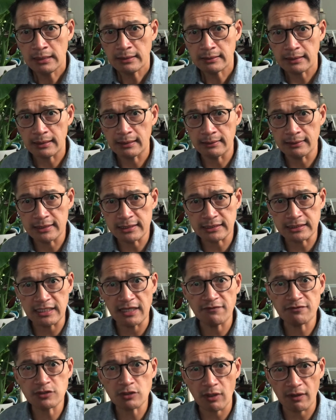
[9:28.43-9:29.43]
it
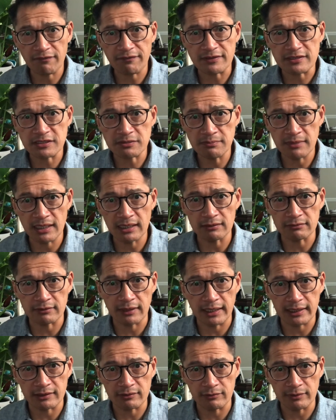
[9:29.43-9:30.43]
gives off a smell
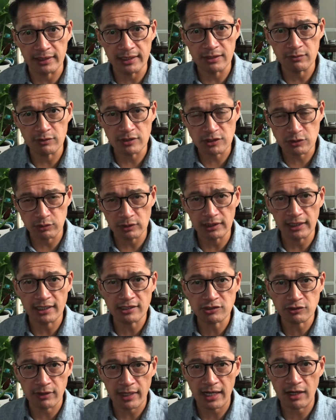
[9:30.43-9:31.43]
right away, which will
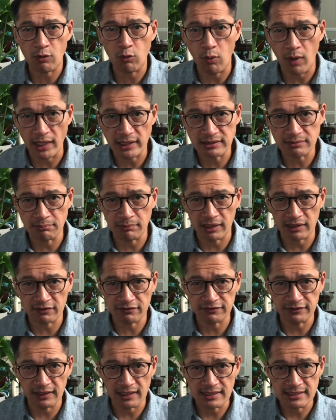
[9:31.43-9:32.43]
attract white
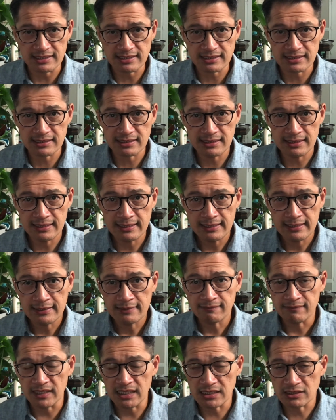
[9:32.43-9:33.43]
butterflies.
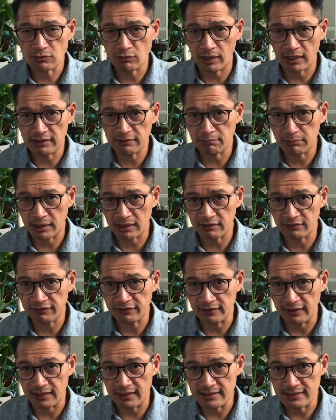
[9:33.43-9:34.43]
These white
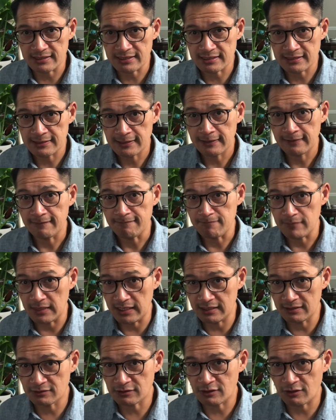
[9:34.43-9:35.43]
butterflies,
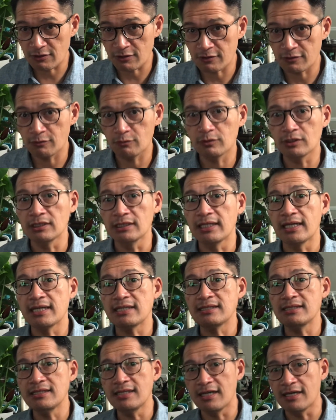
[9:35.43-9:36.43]
in turn, will lay
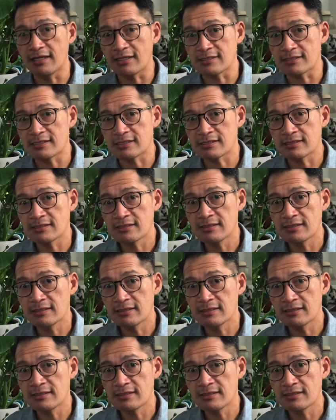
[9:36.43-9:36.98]
the eggs